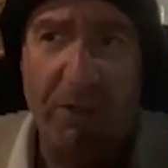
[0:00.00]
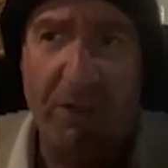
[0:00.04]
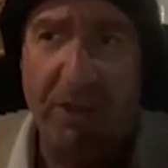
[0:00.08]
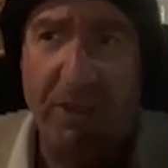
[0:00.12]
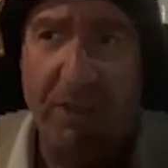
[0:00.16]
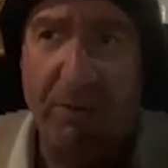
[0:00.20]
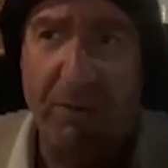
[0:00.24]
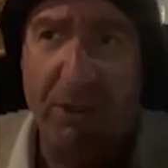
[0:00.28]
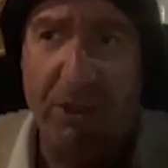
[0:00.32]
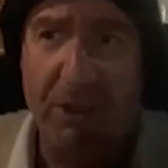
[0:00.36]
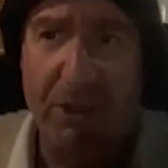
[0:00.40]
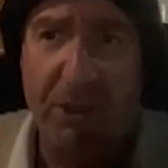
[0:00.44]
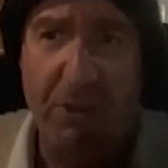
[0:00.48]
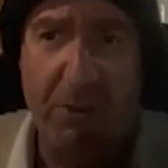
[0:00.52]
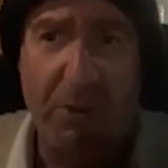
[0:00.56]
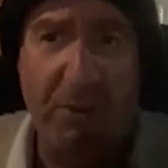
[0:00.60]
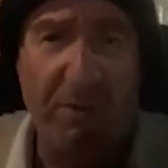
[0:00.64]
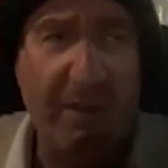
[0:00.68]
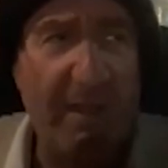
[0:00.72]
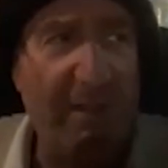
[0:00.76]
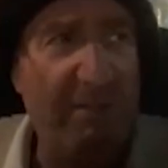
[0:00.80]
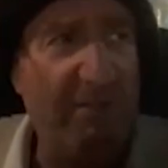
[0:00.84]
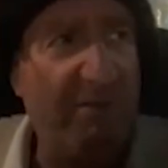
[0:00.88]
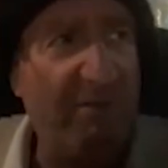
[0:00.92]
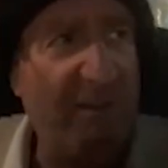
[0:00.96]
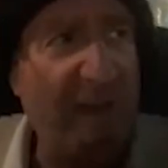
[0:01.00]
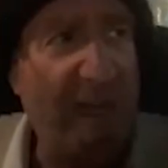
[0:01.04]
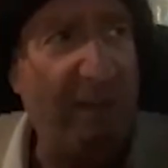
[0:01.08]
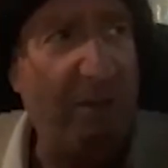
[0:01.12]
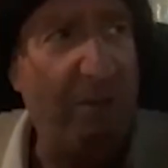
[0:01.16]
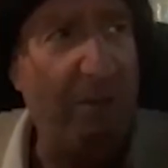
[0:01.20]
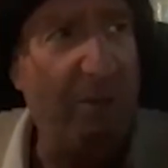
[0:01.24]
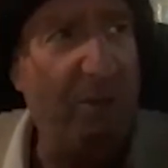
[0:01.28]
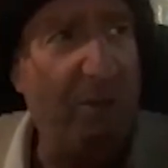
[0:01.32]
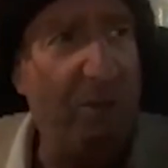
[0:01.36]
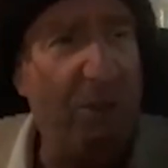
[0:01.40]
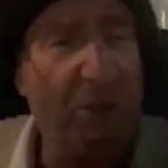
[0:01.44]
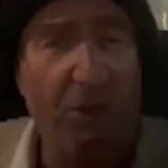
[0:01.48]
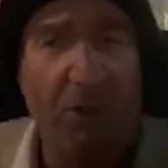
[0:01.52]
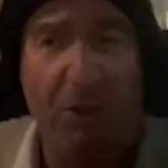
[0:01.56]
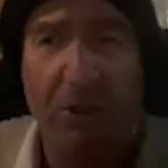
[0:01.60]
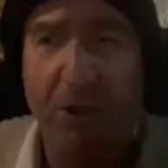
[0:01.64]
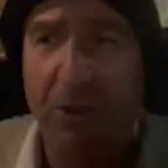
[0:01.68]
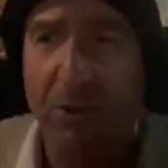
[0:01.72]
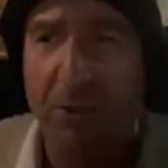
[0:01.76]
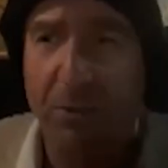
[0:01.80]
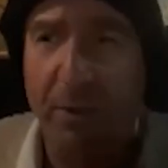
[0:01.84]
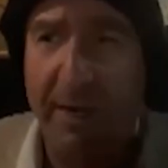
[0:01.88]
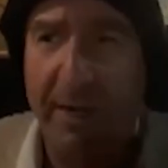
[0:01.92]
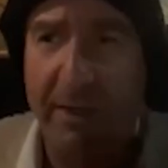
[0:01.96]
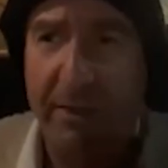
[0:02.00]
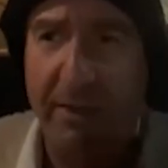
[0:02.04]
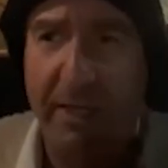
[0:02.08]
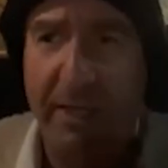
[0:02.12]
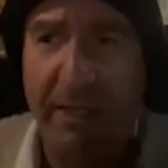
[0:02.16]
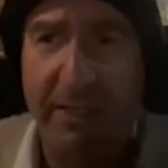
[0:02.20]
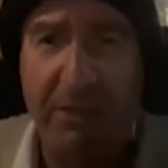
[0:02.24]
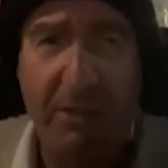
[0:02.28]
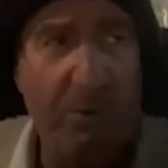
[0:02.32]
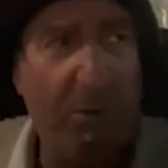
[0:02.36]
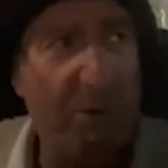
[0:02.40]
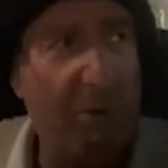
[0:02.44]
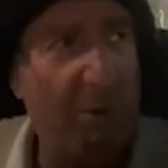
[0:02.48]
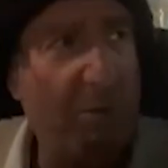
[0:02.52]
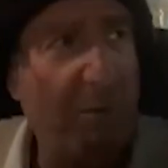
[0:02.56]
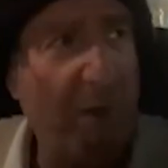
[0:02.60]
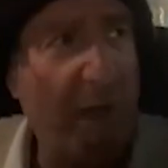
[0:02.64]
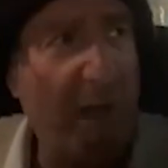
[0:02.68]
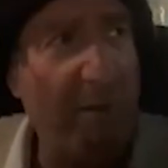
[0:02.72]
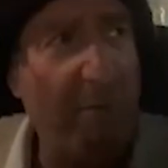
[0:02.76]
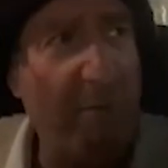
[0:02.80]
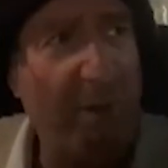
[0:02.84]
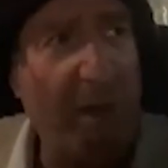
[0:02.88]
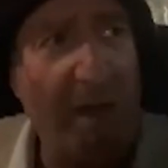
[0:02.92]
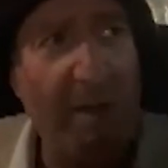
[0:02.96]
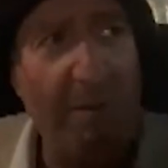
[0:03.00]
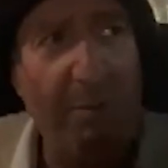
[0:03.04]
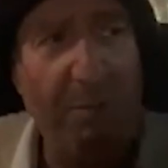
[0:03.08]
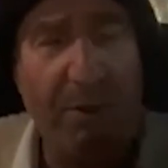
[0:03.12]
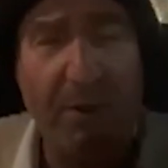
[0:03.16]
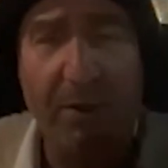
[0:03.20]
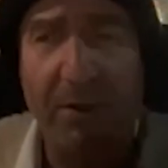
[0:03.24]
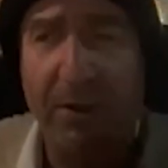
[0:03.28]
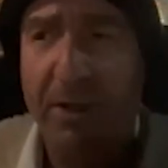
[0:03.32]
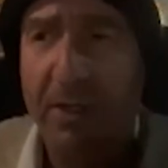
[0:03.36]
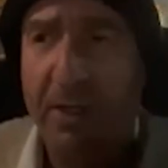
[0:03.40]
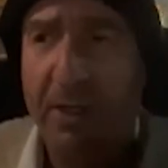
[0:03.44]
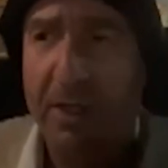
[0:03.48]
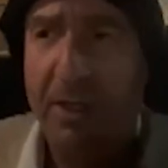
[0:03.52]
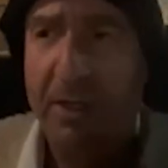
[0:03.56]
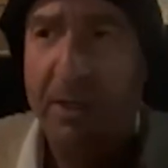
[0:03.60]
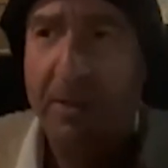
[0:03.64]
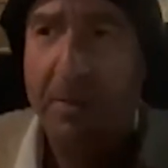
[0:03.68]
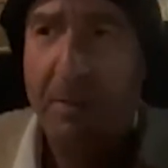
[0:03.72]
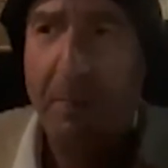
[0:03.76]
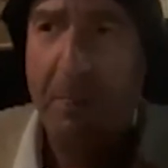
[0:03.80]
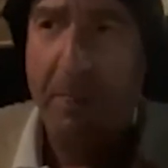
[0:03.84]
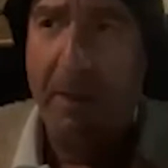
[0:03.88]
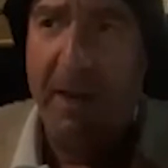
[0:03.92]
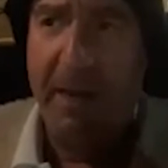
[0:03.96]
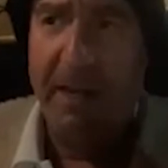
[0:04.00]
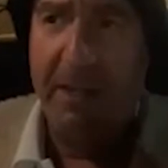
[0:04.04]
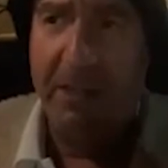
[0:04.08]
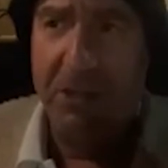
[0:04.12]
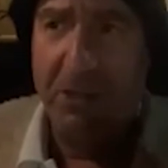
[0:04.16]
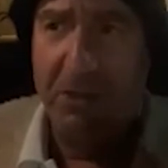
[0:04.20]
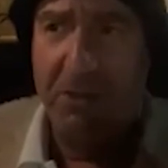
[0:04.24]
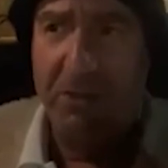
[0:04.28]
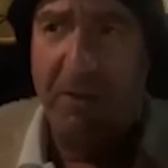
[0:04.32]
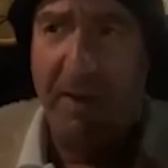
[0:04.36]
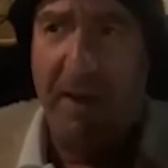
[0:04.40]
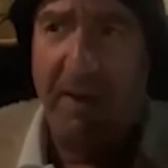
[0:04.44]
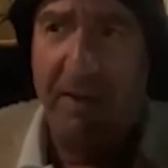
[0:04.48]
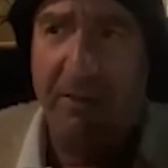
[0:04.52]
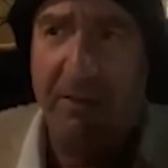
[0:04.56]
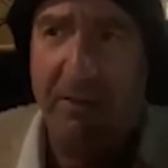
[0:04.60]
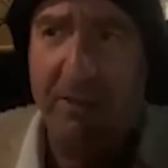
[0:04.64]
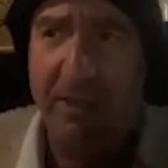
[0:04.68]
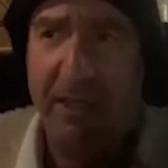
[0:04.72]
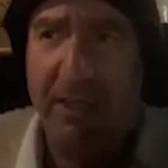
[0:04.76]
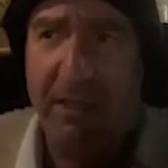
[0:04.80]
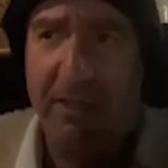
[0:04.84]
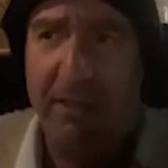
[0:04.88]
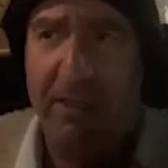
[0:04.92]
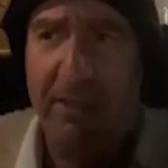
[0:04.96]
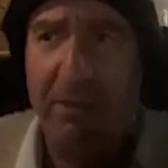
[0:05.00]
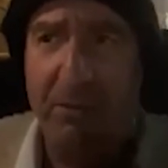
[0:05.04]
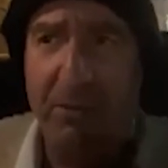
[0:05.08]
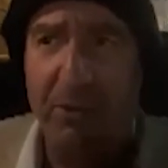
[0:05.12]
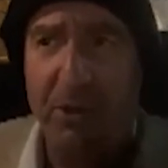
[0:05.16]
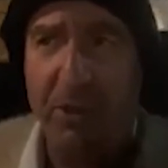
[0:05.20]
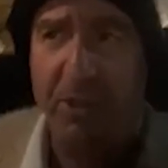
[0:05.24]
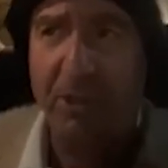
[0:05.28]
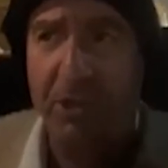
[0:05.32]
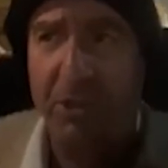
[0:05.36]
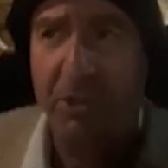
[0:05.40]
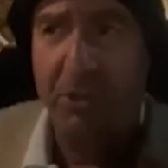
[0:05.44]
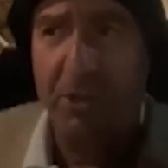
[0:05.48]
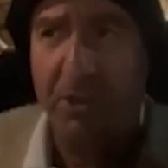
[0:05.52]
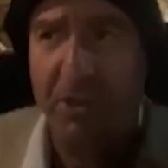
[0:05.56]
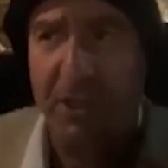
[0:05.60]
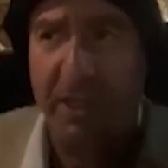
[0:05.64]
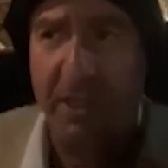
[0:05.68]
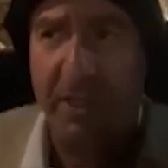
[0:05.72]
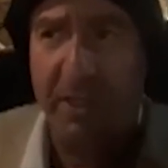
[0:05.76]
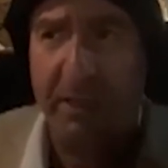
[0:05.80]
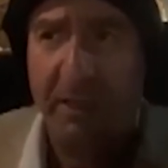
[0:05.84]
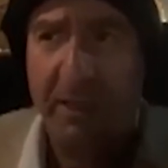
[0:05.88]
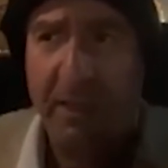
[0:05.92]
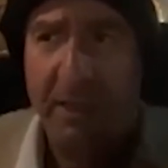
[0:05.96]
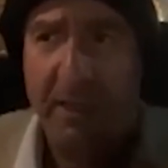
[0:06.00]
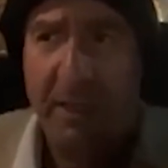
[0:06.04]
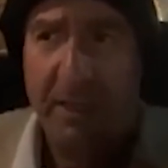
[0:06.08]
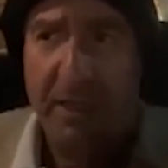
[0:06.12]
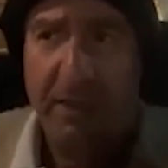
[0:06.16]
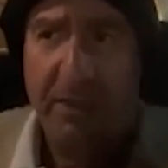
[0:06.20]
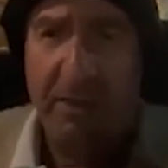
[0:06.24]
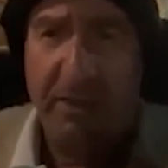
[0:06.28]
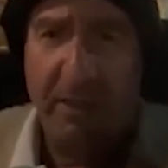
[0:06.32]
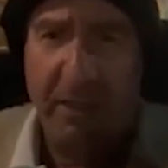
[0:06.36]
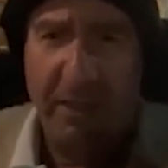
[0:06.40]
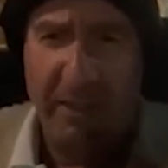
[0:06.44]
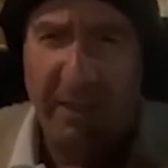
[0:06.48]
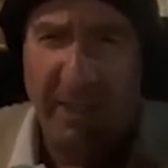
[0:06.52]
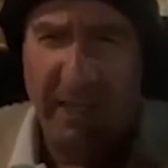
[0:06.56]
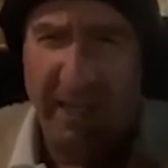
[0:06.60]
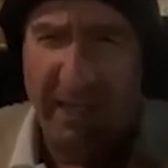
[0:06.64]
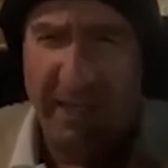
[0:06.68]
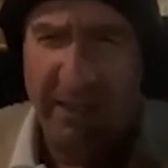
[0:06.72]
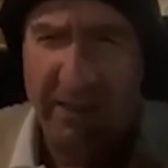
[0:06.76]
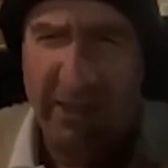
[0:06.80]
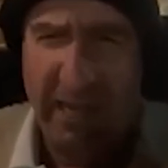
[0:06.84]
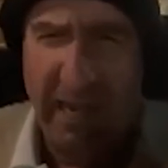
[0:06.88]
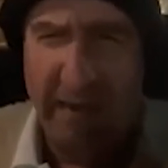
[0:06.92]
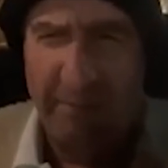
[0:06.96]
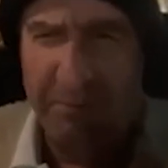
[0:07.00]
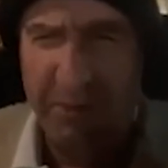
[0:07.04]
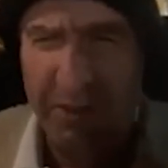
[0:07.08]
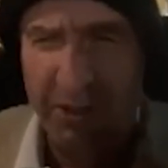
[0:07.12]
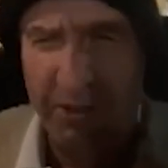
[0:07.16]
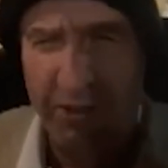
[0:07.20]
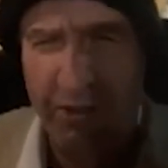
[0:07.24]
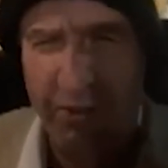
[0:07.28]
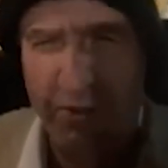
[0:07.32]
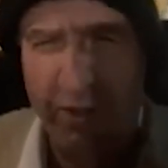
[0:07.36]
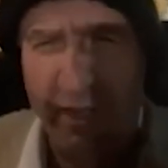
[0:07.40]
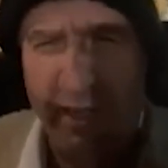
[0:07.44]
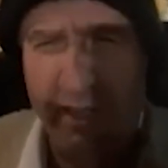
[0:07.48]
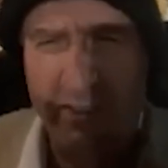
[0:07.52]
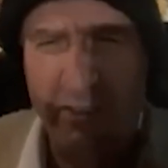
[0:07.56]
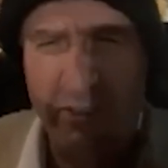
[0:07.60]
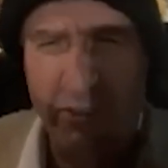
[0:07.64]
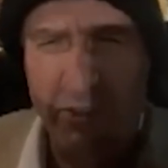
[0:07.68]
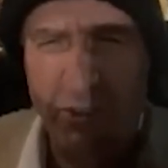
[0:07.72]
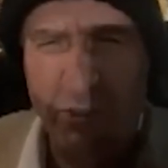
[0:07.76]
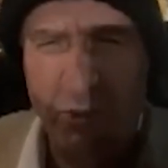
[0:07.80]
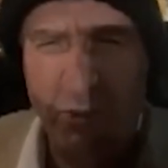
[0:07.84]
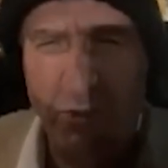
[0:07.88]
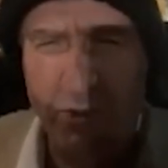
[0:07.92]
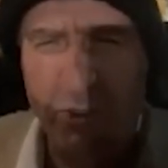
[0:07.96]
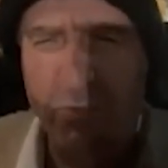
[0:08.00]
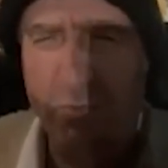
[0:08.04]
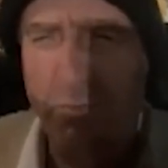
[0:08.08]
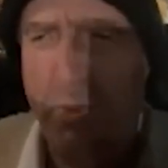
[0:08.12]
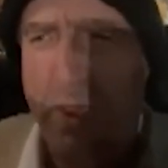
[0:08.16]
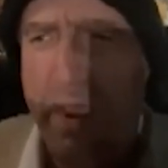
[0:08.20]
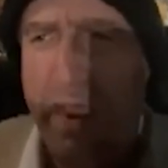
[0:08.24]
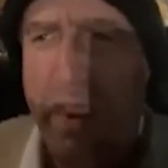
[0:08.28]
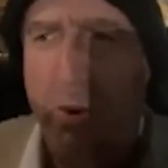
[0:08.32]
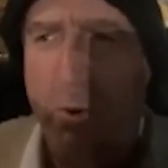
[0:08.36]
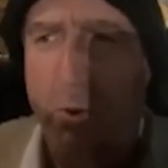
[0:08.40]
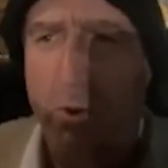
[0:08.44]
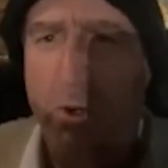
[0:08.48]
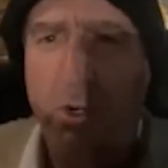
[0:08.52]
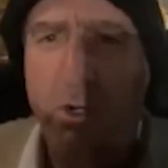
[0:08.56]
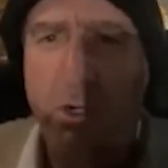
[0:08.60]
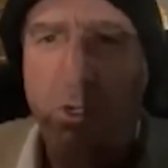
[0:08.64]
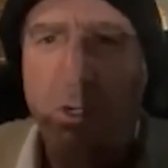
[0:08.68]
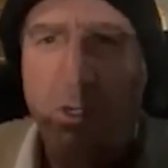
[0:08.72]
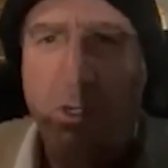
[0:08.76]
And they were just sort of like following this girl around like she was the Pied Piper. And I just found that it was an interesting thing that I tapped into, like this source of power.